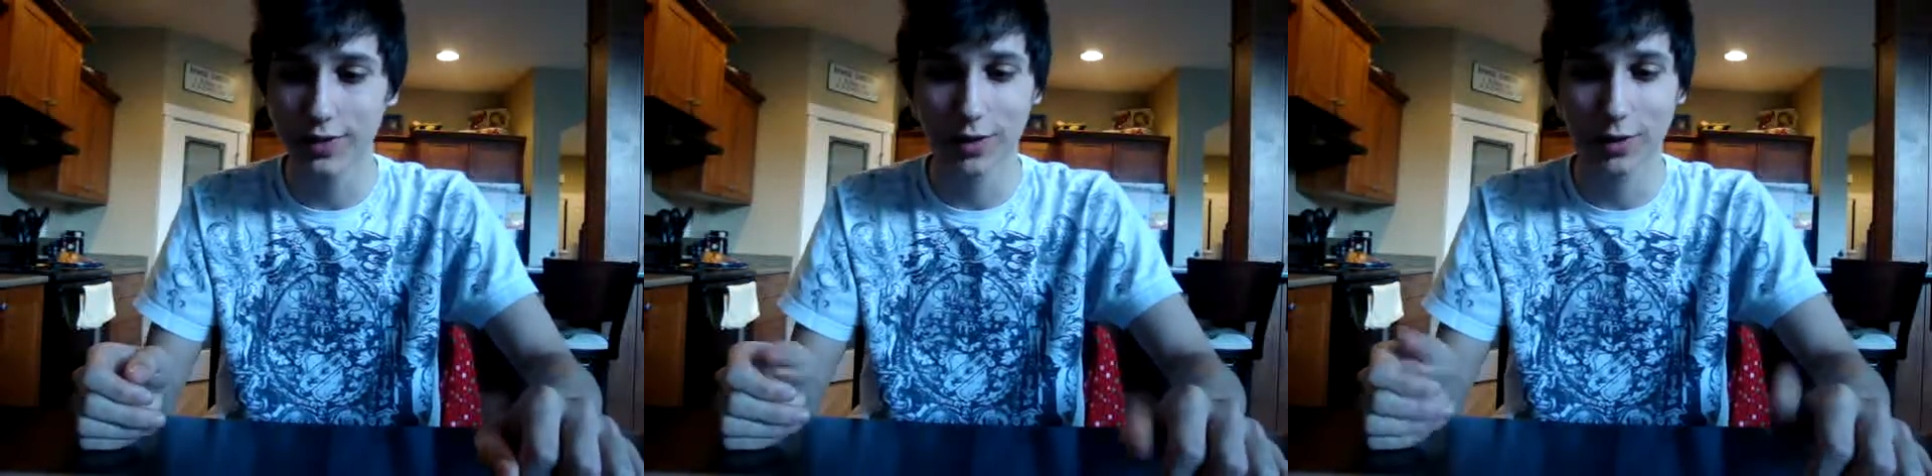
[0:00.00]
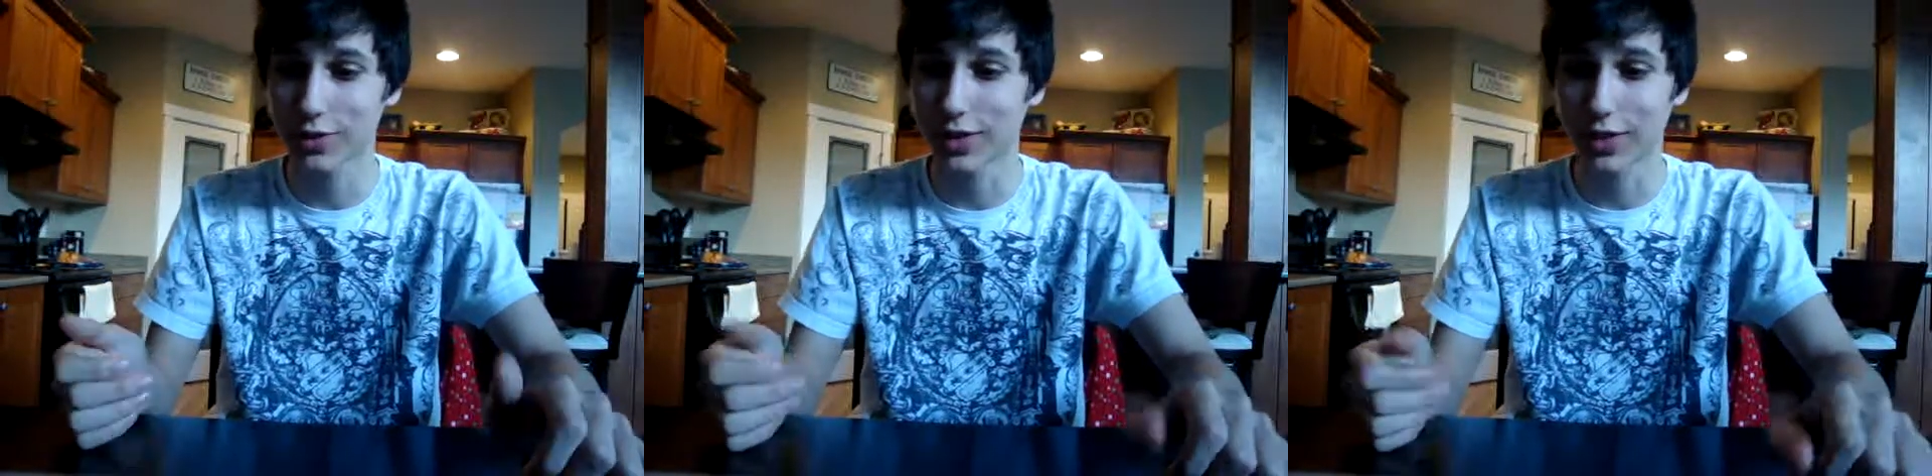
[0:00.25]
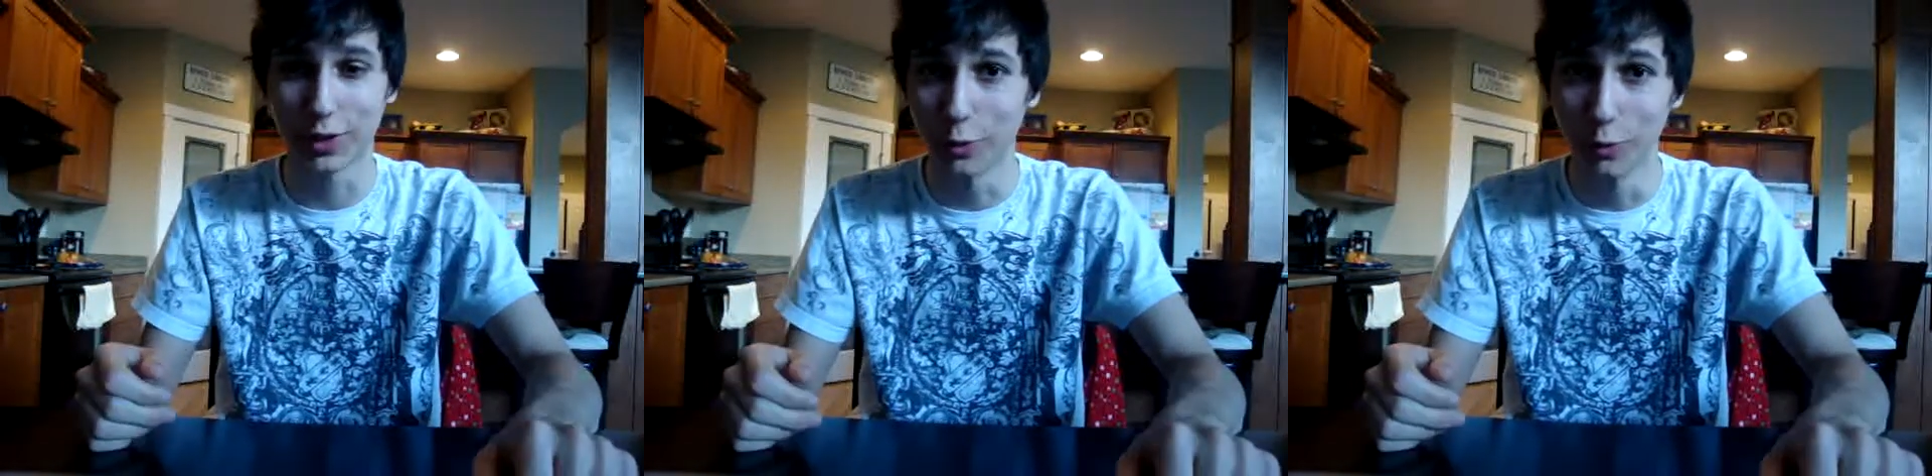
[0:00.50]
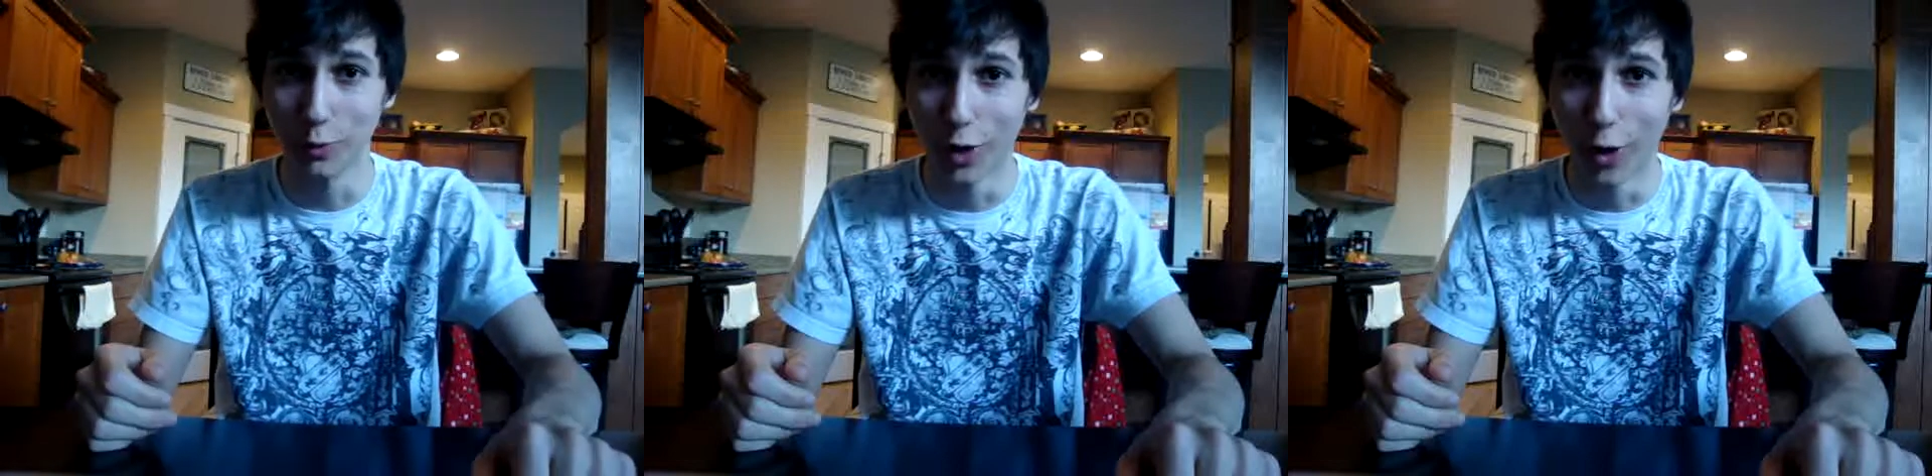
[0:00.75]
And I was like,
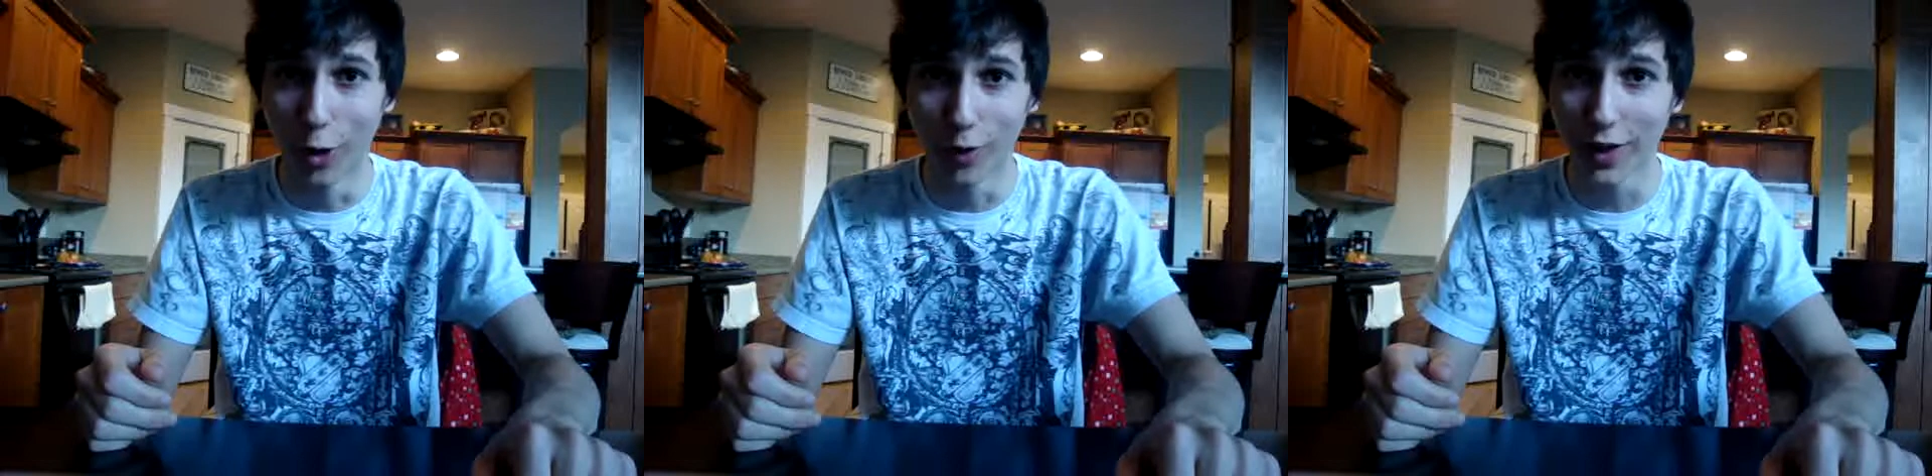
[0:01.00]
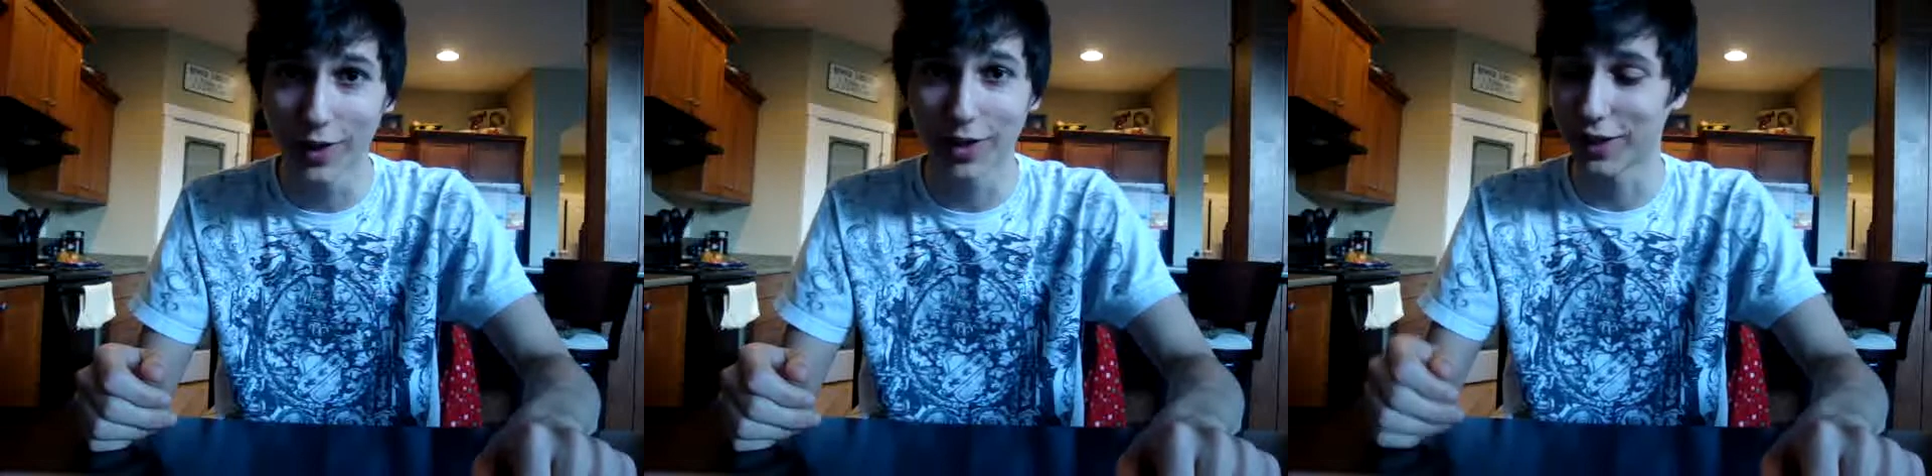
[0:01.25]
"You know it,"